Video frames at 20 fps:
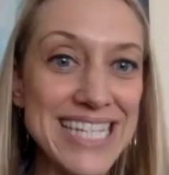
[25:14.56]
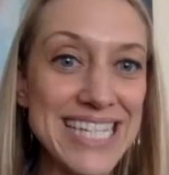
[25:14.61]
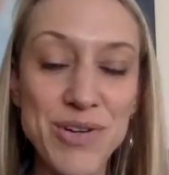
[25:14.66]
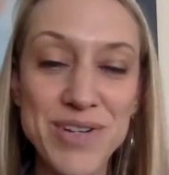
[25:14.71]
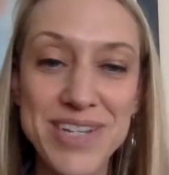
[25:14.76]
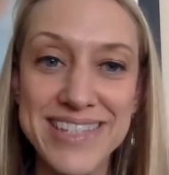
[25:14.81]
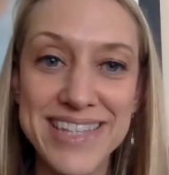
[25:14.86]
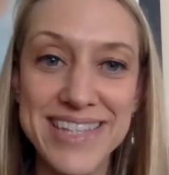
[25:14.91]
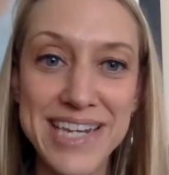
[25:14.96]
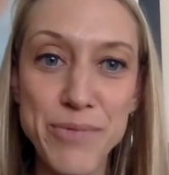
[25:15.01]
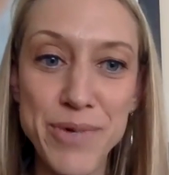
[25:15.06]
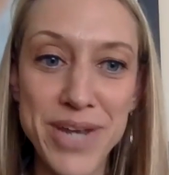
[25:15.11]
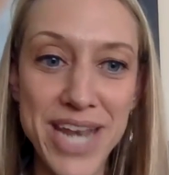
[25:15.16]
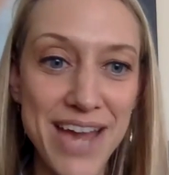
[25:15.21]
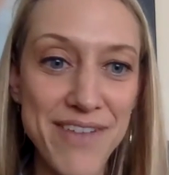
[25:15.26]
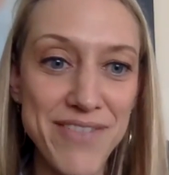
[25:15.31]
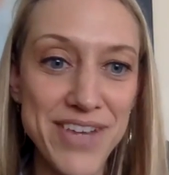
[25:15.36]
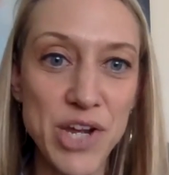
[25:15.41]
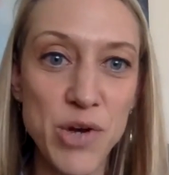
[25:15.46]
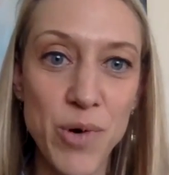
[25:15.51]
So does anyone
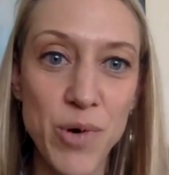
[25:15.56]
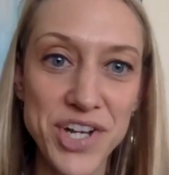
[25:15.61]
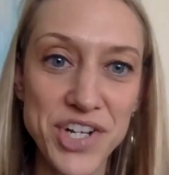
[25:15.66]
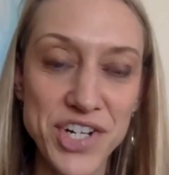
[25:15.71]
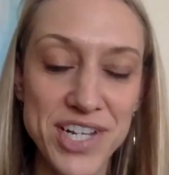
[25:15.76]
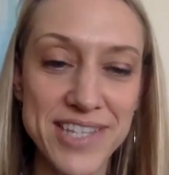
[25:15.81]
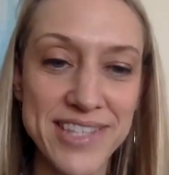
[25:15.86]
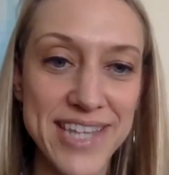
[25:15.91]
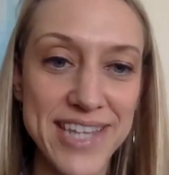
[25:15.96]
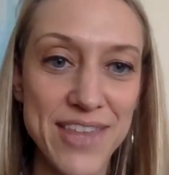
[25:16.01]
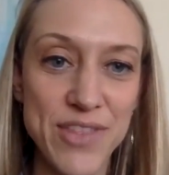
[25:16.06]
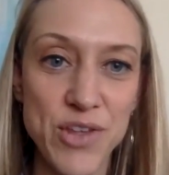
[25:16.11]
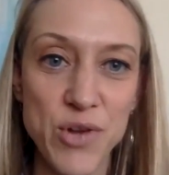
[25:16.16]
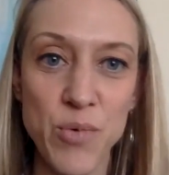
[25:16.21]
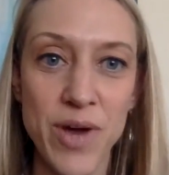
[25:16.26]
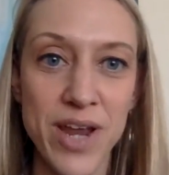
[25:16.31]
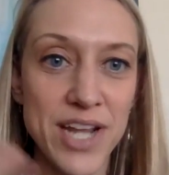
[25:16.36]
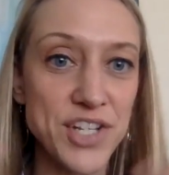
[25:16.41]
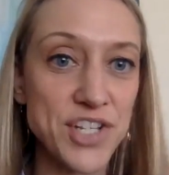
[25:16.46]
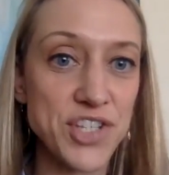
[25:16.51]
have any questions they either
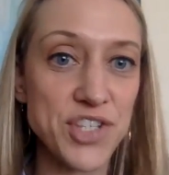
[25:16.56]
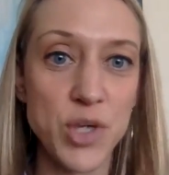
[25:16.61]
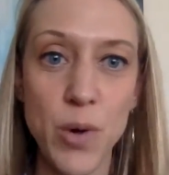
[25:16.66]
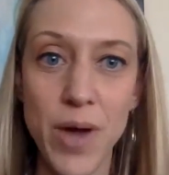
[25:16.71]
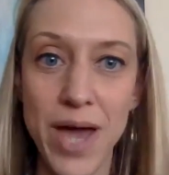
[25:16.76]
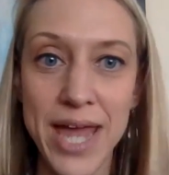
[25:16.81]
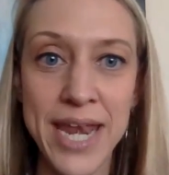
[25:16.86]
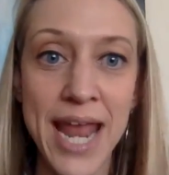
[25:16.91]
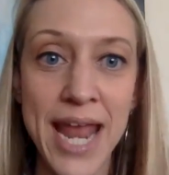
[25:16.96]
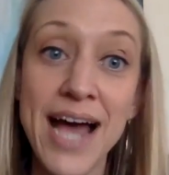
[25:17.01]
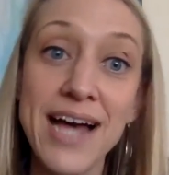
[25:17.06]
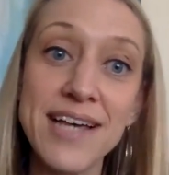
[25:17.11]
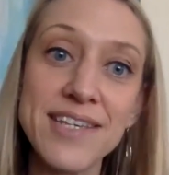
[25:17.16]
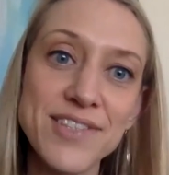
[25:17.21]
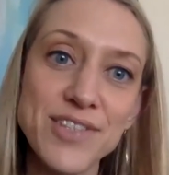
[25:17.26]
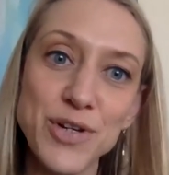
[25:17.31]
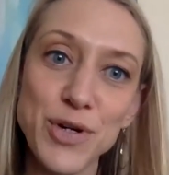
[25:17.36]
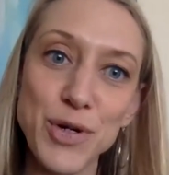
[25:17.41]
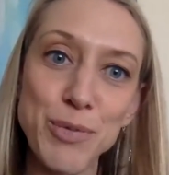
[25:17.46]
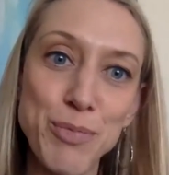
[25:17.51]
want to just go ahead and
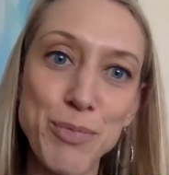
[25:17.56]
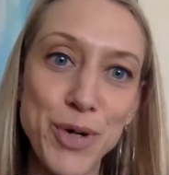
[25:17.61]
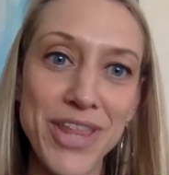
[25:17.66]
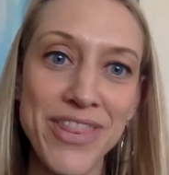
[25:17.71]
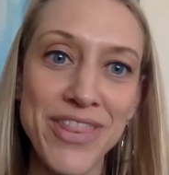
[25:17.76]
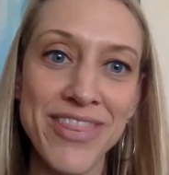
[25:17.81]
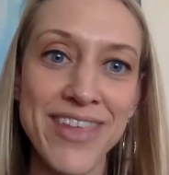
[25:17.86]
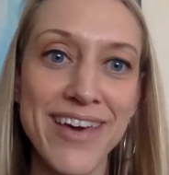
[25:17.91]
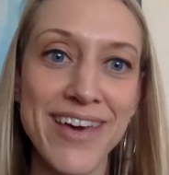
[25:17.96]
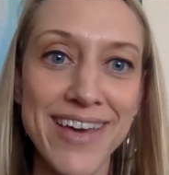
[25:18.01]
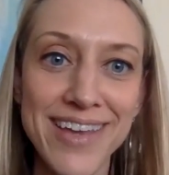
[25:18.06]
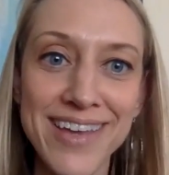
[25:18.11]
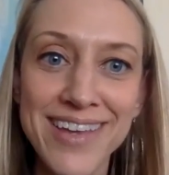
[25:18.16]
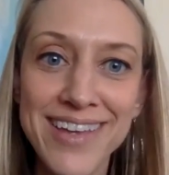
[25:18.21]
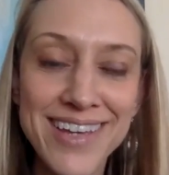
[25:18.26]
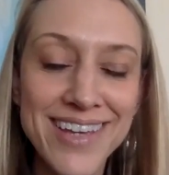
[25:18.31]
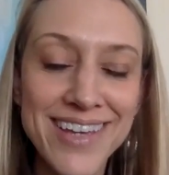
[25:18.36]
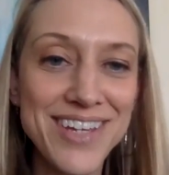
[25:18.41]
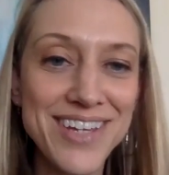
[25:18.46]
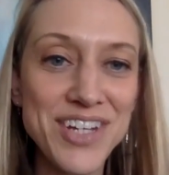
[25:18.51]
ask or put in the
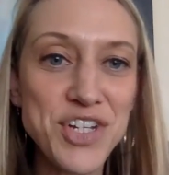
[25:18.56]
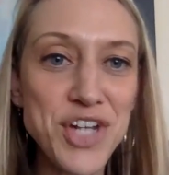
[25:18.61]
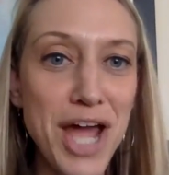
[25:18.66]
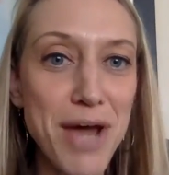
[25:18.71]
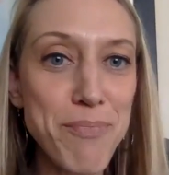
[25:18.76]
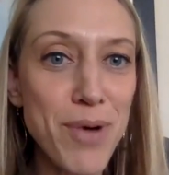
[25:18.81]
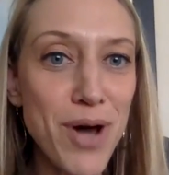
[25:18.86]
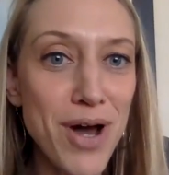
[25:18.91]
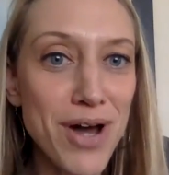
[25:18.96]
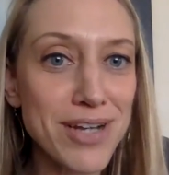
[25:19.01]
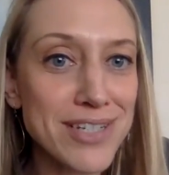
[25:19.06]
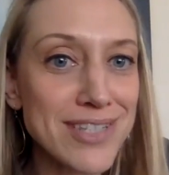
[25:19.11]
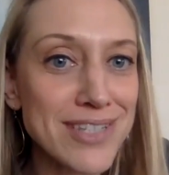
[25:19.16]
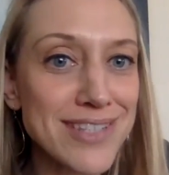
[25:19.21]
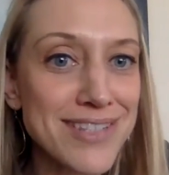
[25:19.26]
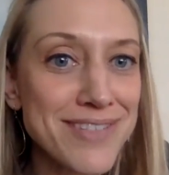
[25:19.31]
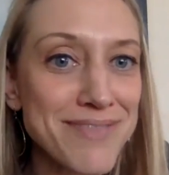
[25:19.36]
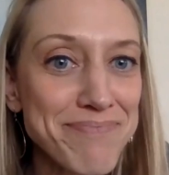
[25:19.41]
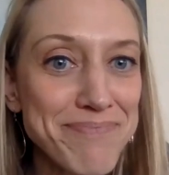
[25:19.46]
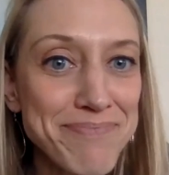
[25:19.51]
chat
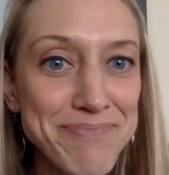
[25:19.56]
box?